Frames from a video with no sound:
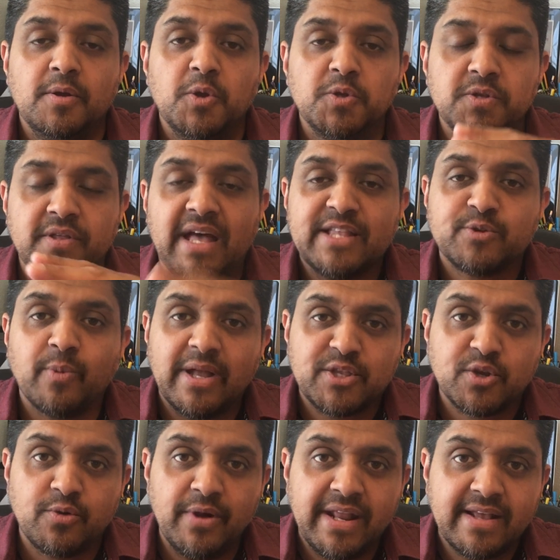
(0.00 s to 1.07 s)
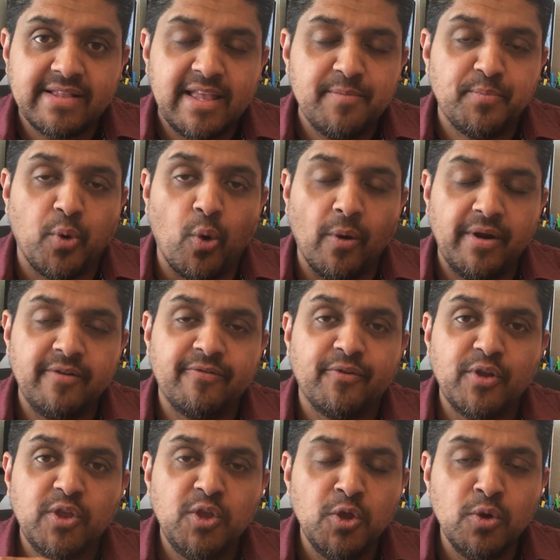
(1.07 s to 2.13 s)
So that's why it's critically important for
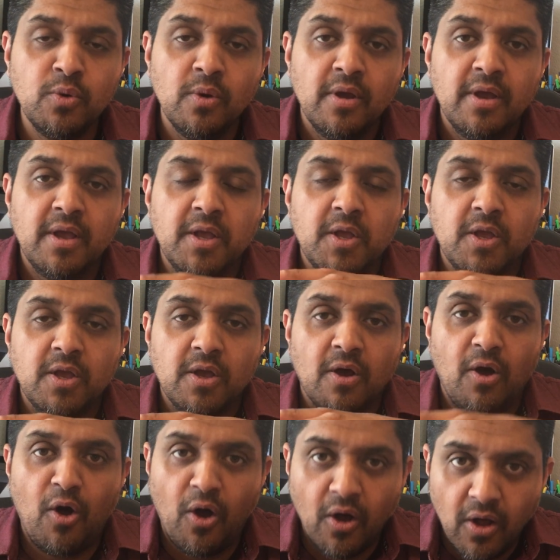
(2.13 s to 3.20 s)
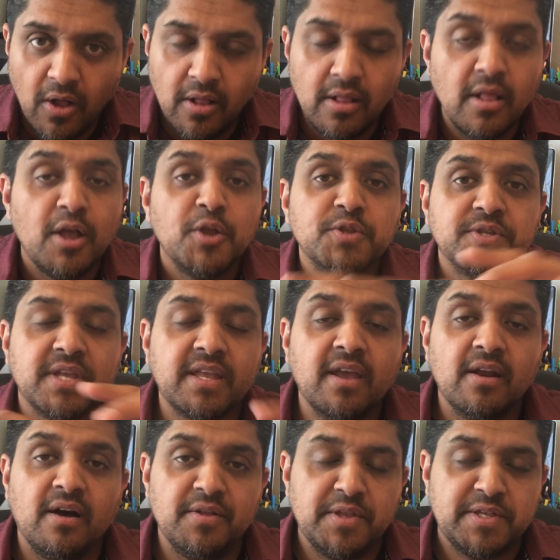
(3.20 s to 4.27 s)
you all to
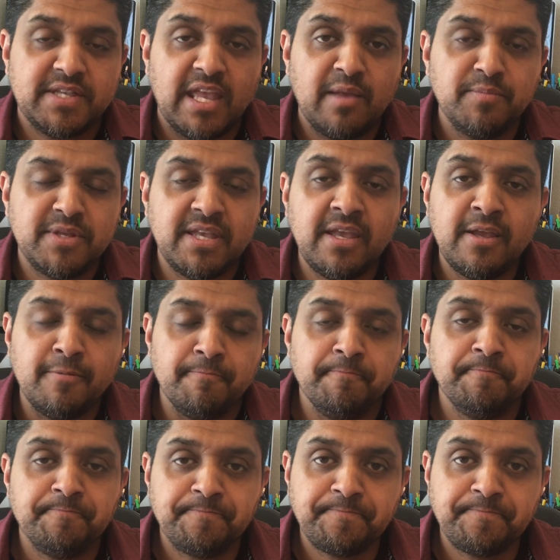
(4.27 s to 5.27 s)
get on the same team.